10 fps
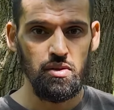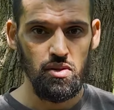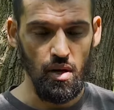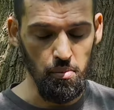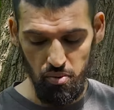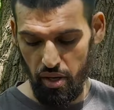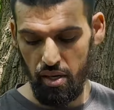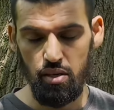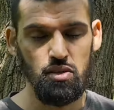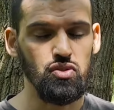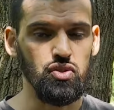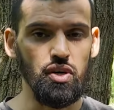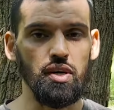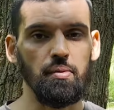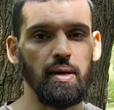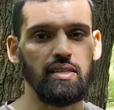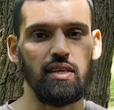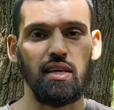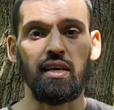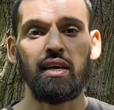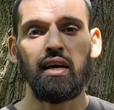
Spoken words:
thumb ring journey basically.